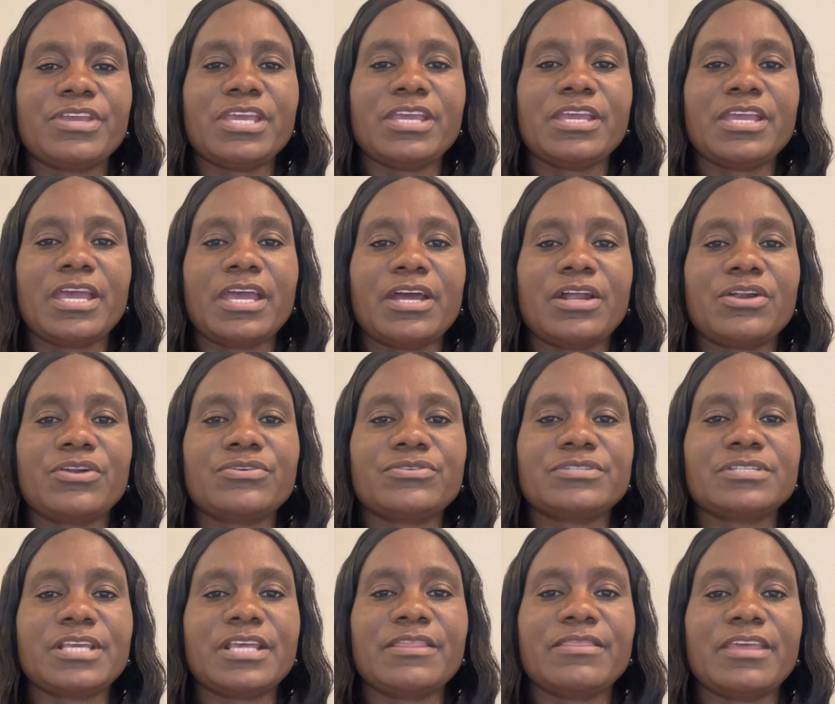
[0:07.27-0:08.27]

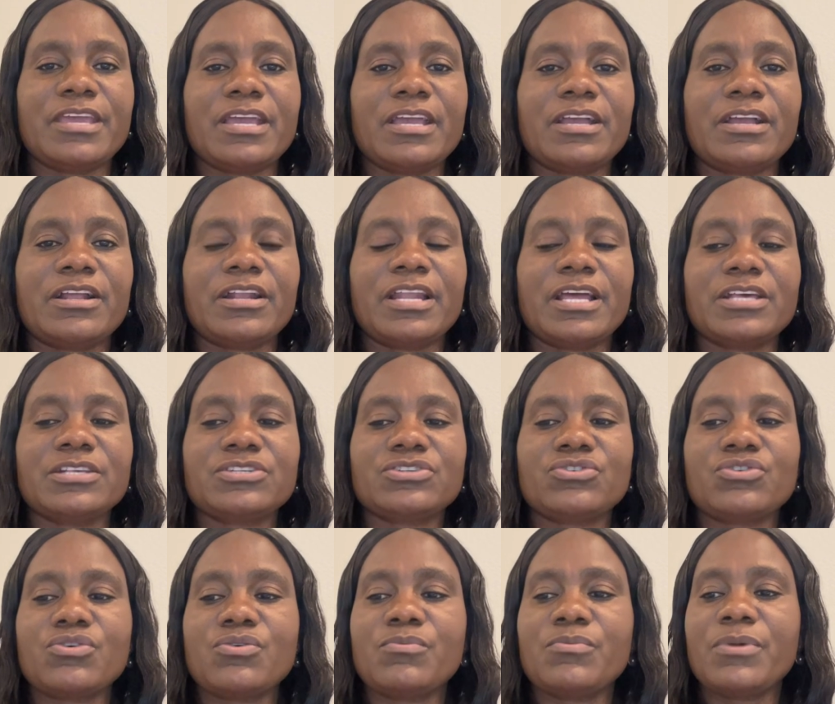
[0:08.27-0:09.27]
ELs in the
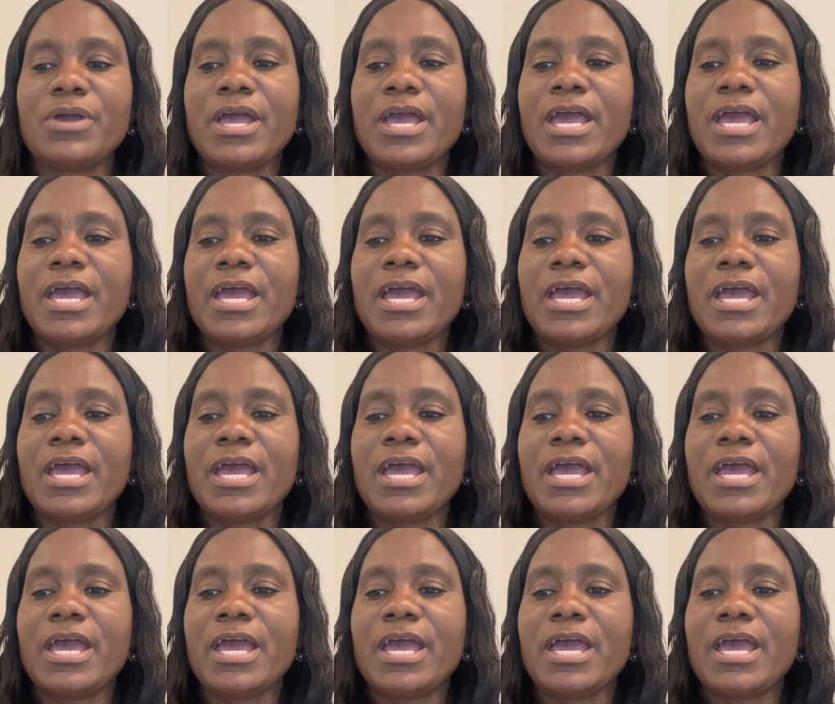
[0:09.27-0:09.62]
classroom,